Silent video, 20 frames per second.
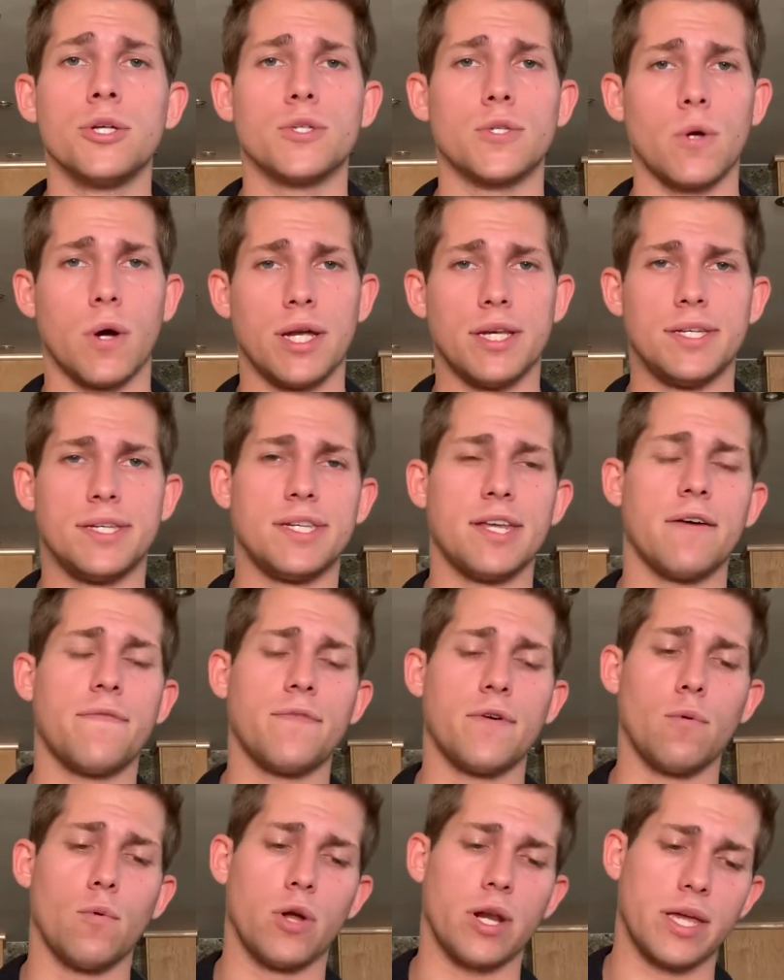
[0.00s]
So I
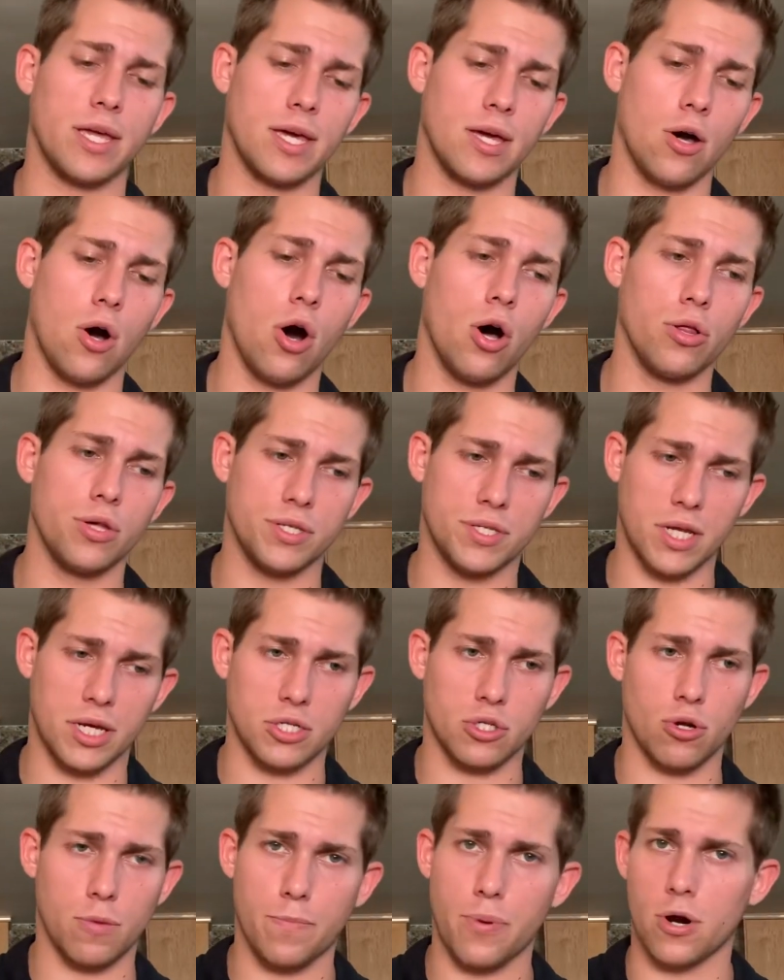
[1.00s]
definitely want to get all these
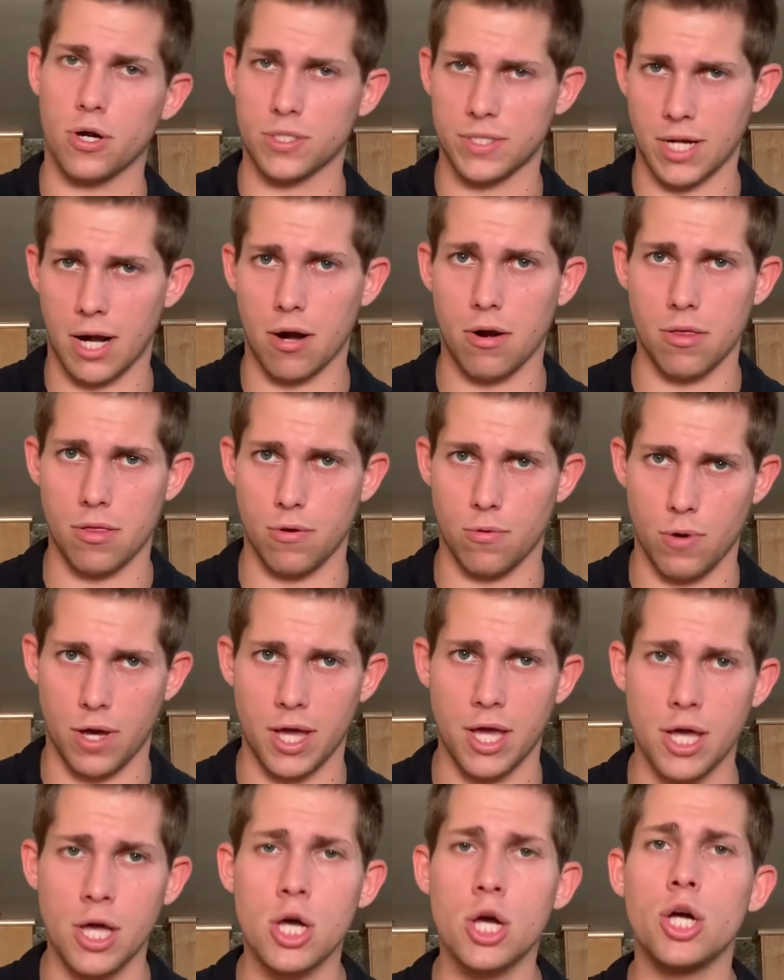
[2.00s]
extra parts out of the
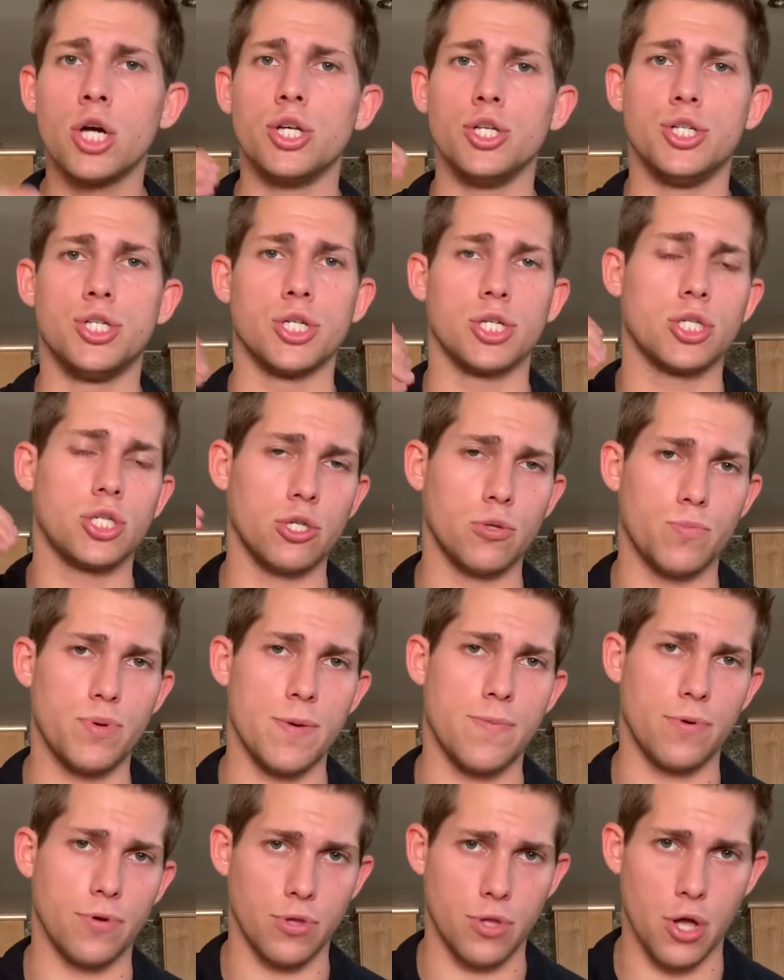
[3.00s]
way, just so
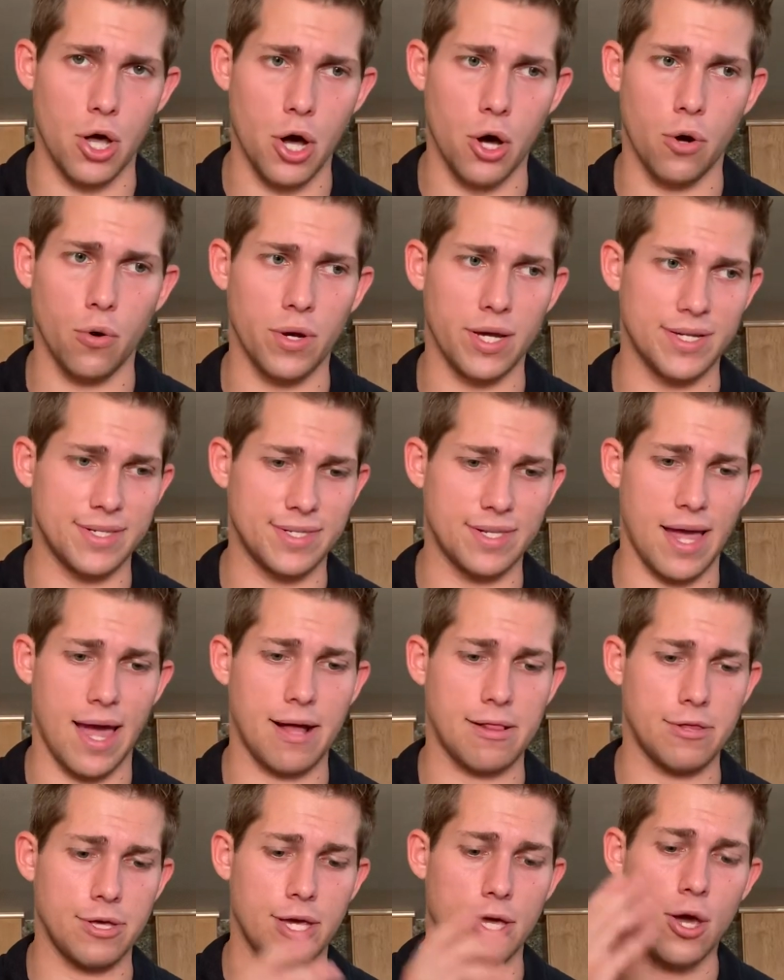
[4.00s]
people know
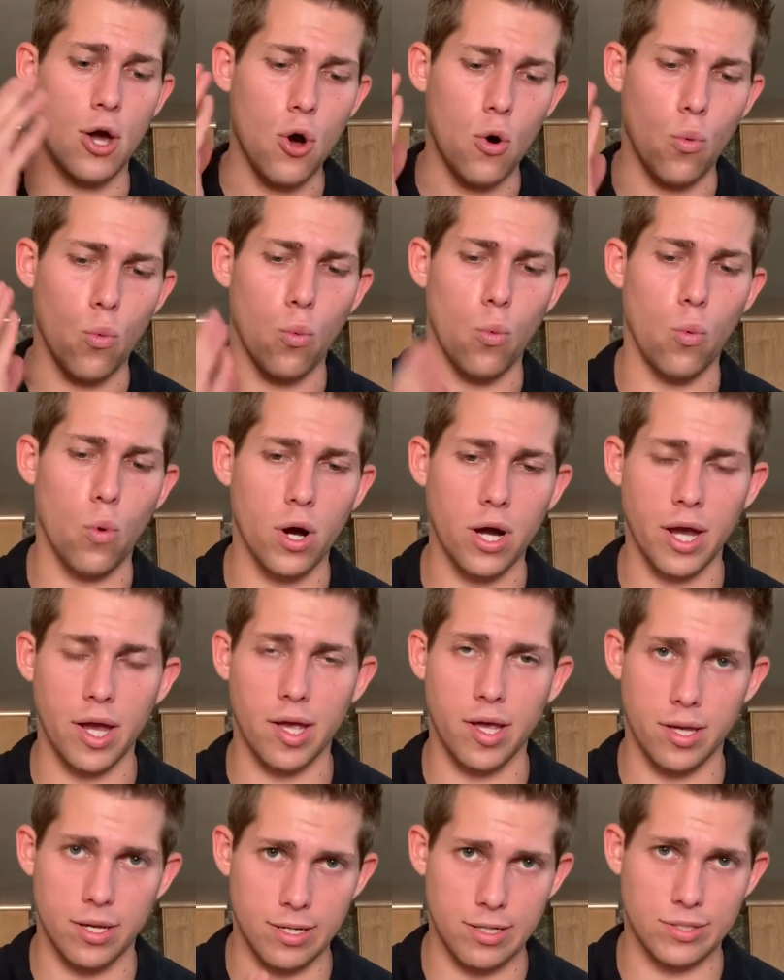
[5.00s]
exactly
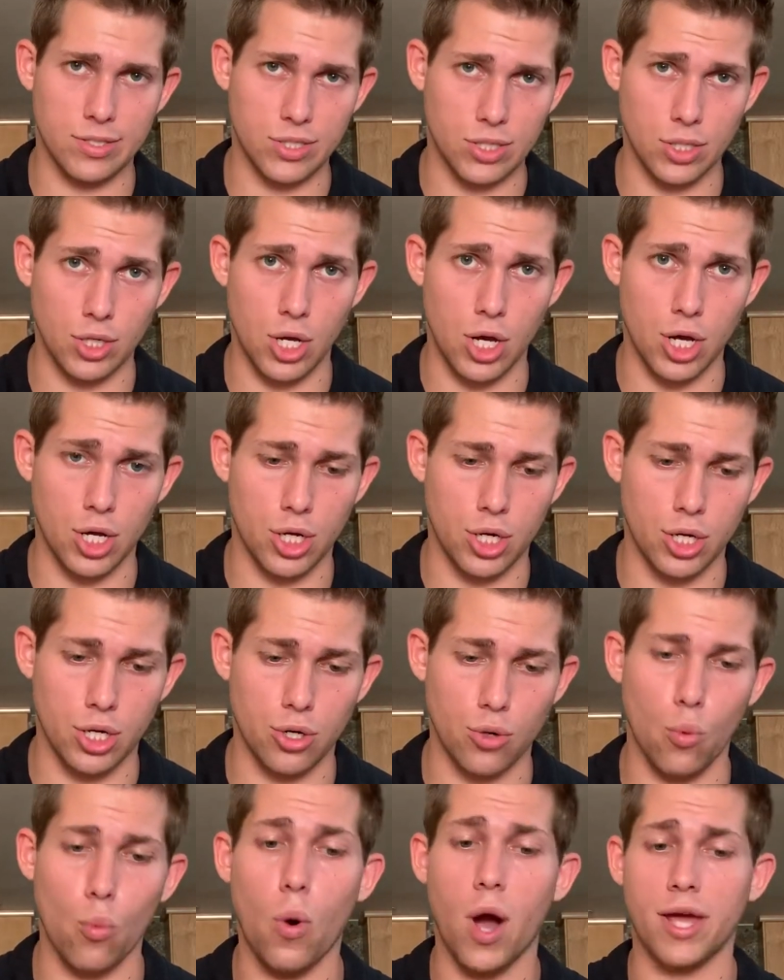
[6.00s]
why
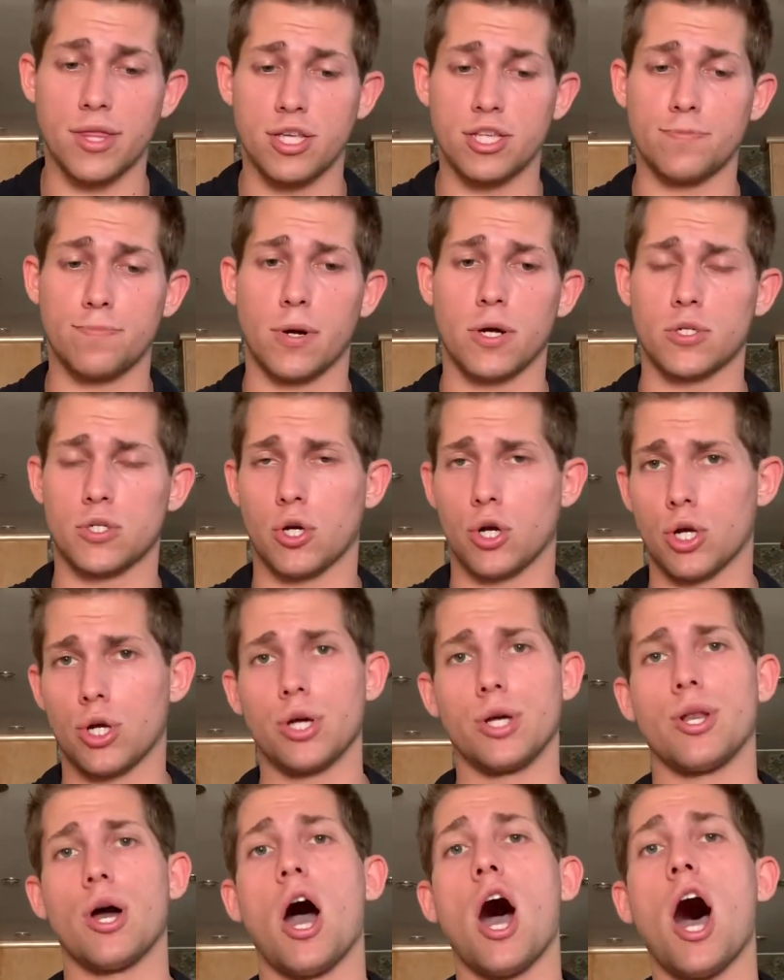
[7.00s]
these parts are
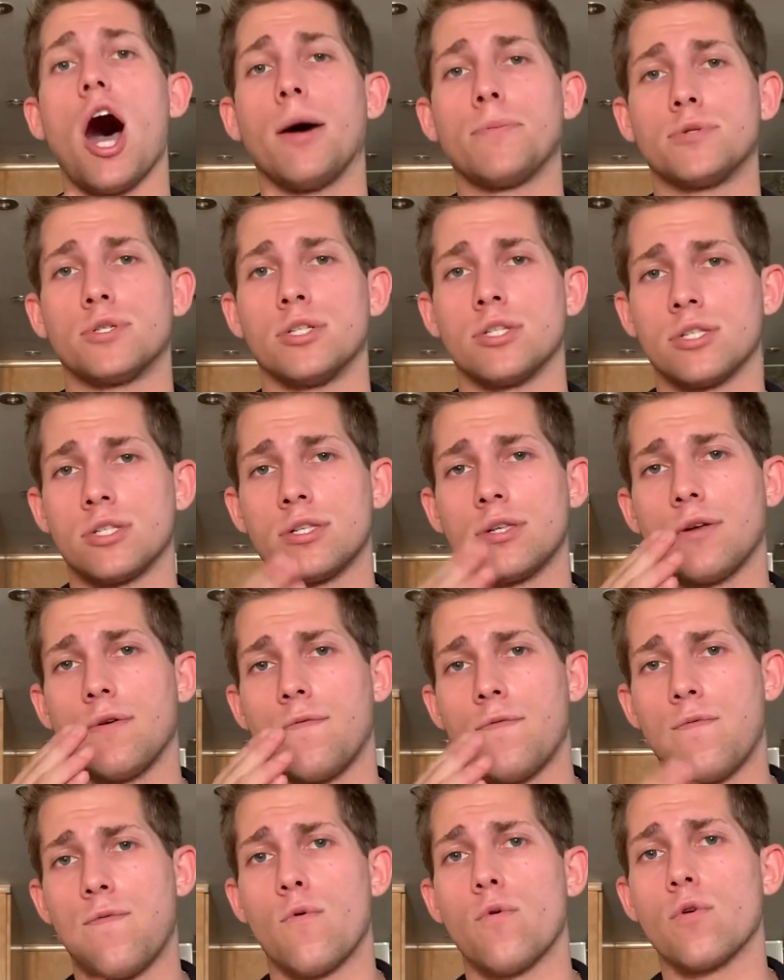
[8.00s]
good options
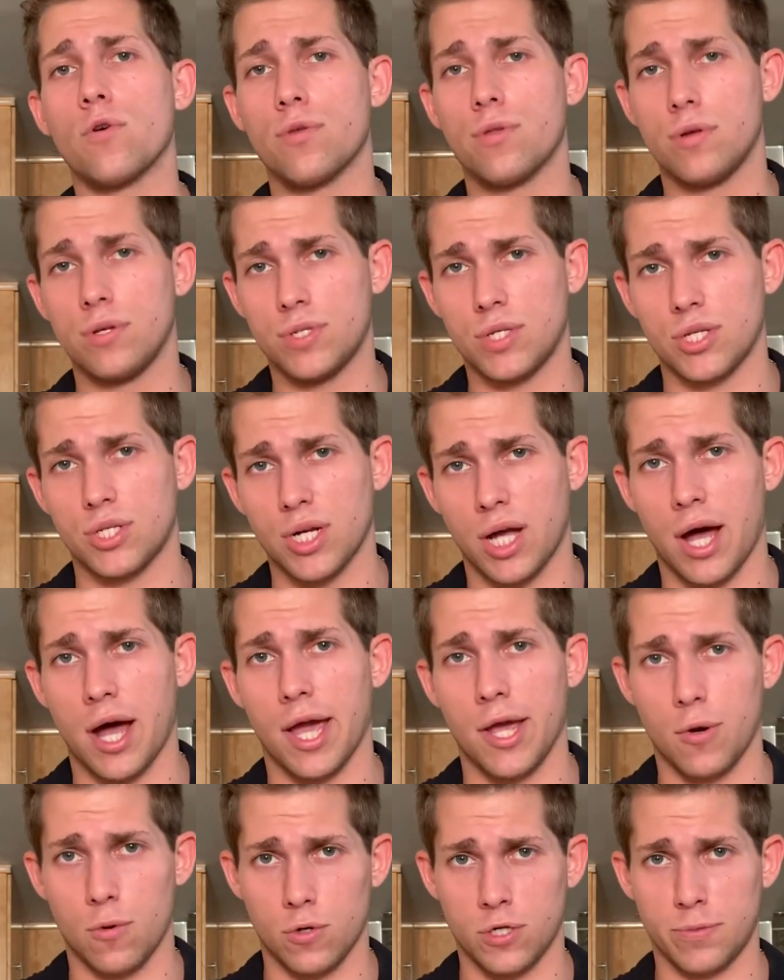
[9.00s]
for such a
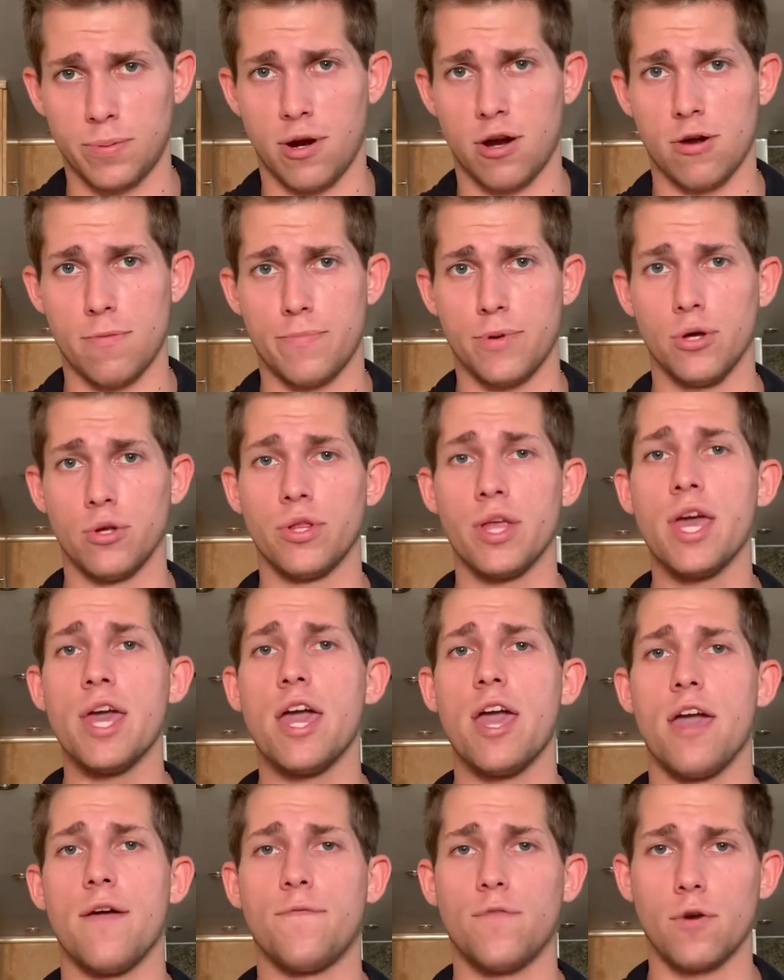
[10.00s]
high horsepower build
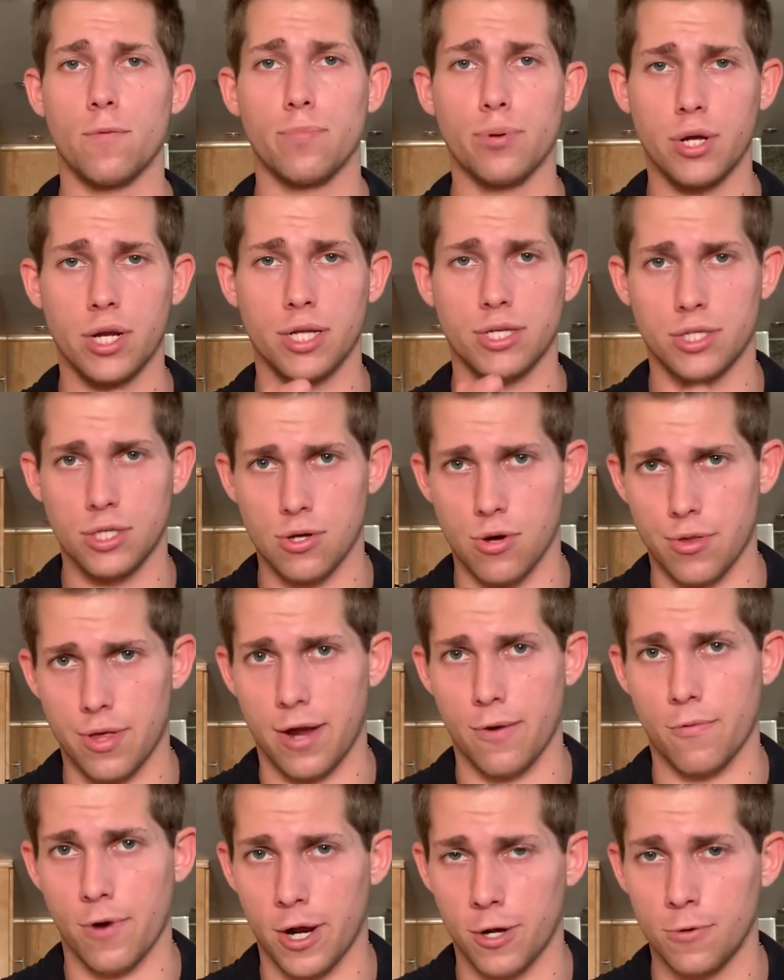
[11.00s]
if you're planning to go
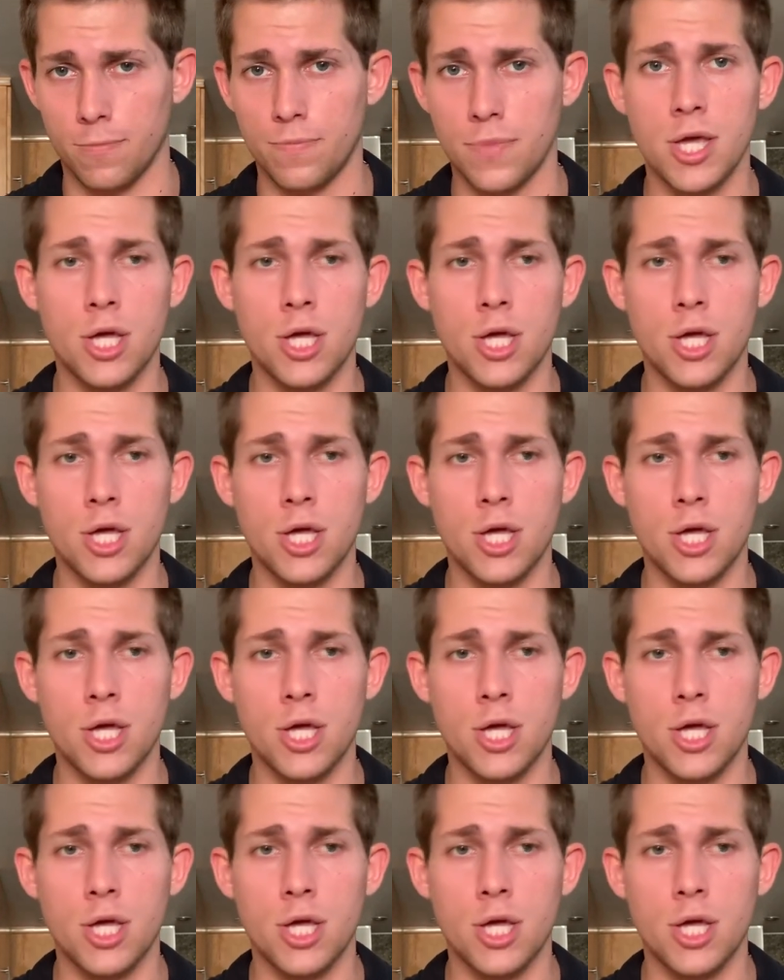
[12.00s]
that route.